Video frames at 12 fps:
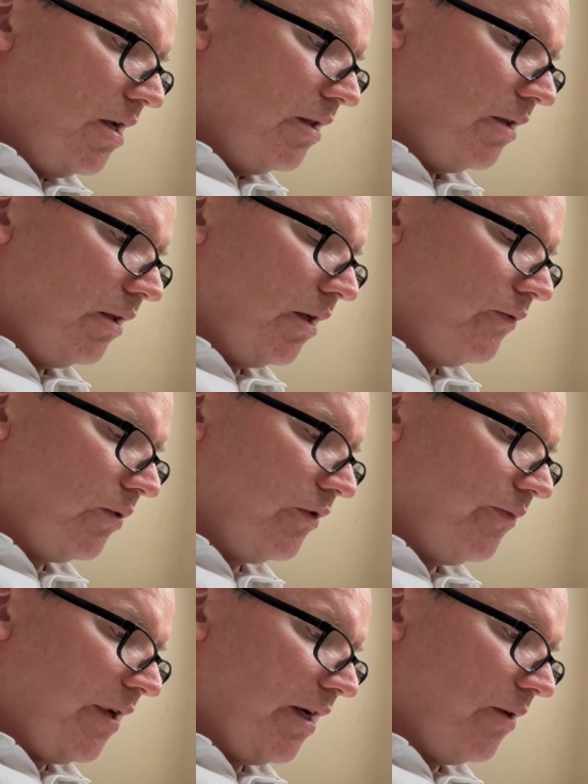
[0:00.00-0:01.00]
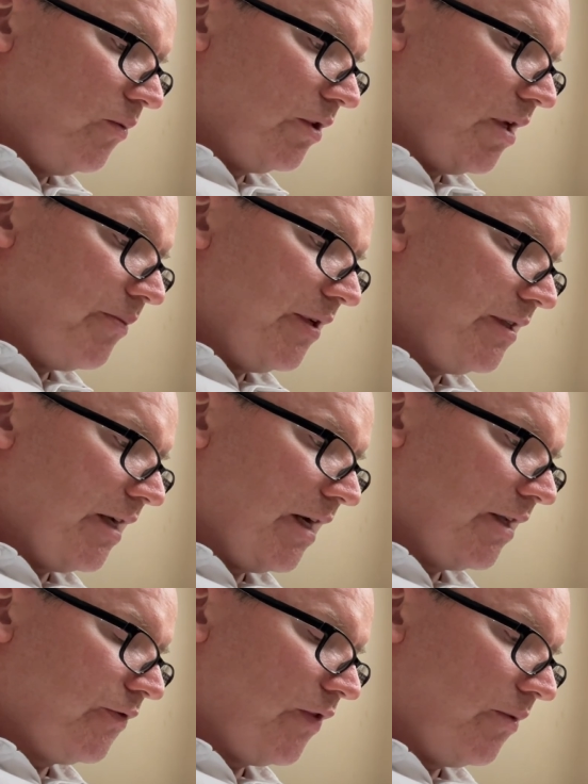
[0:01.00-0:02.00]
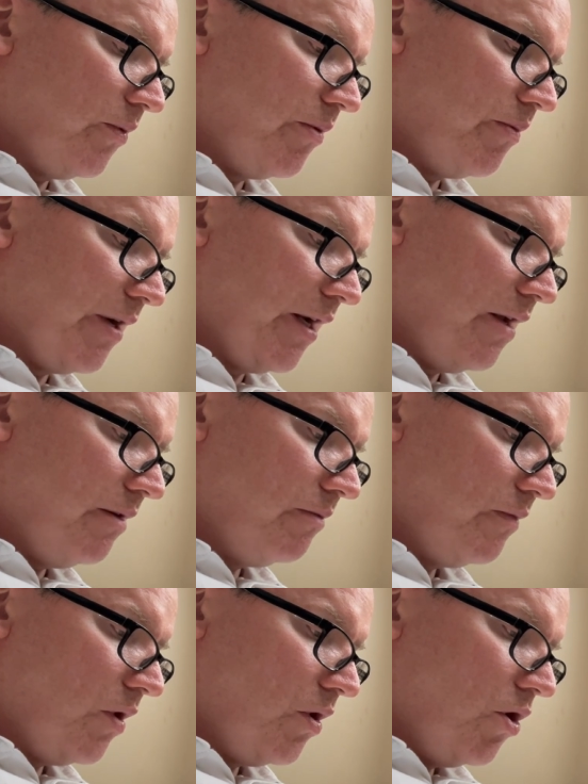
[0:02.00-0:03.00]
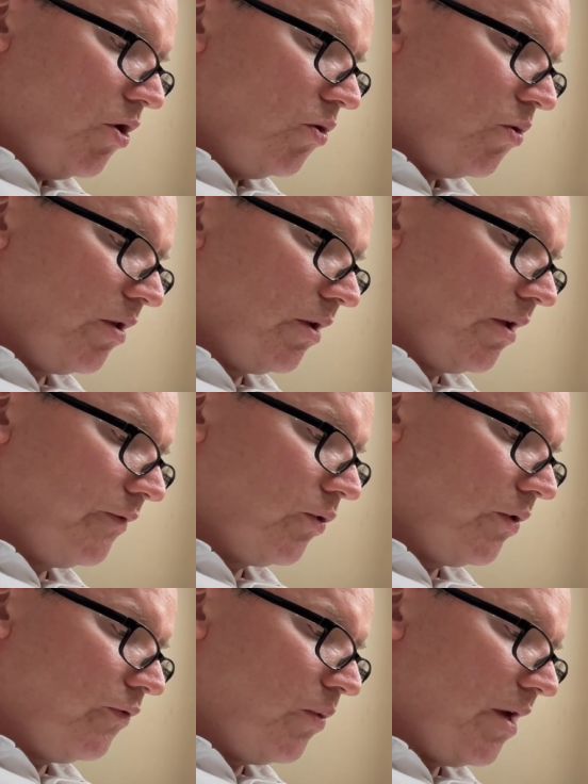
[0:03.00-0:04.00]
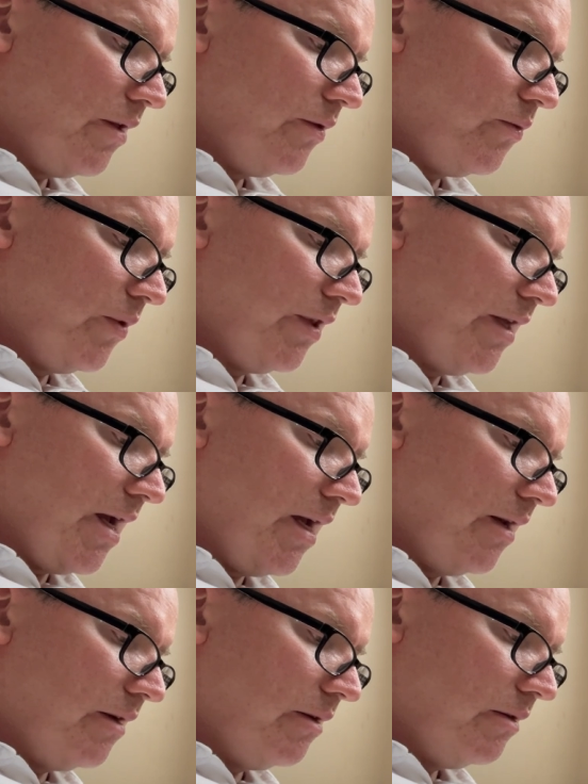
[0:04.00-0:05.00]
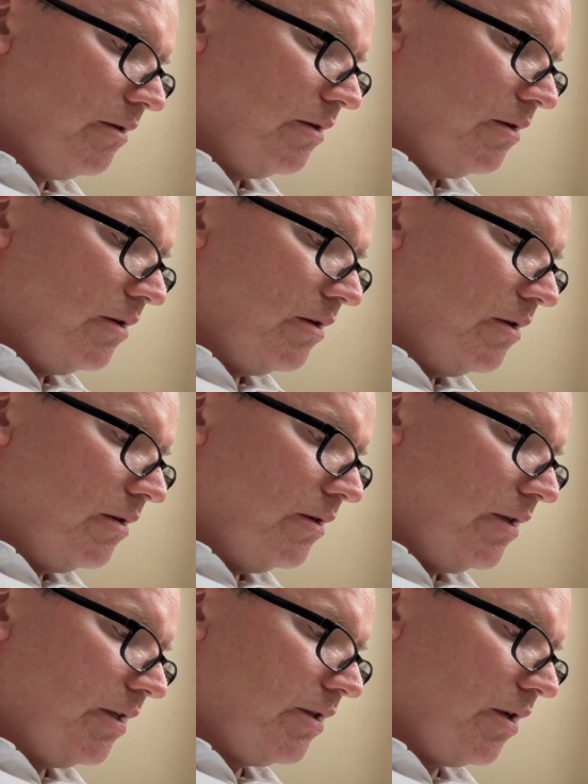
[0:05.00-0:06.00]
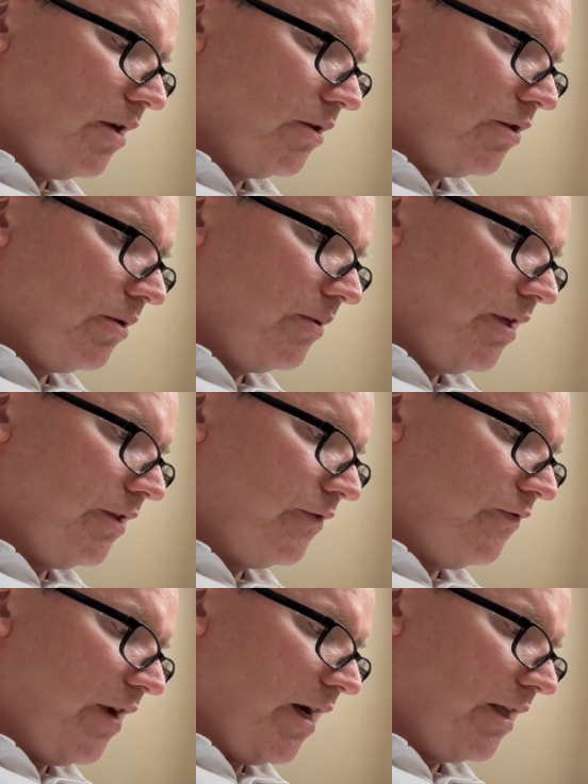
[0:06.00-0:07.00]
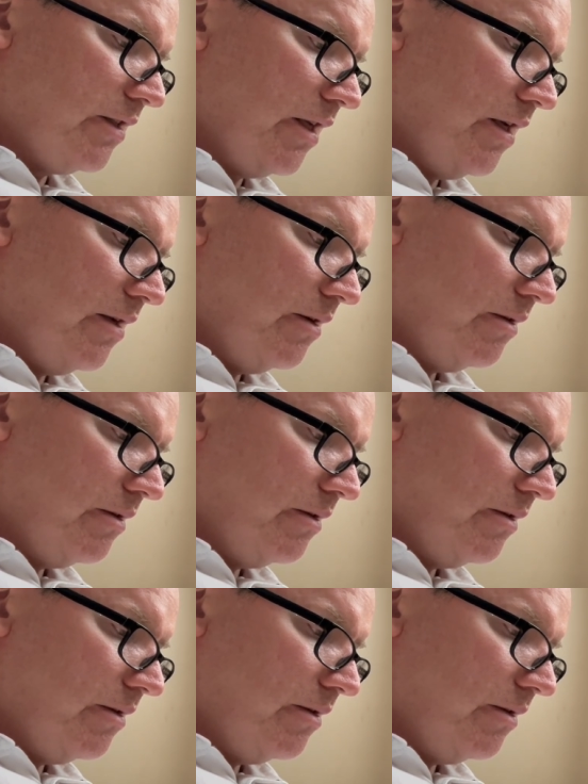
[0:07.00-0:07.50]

The lover of money will not be satisfied with money, nor the lover of wealth with gain. This also is vanity.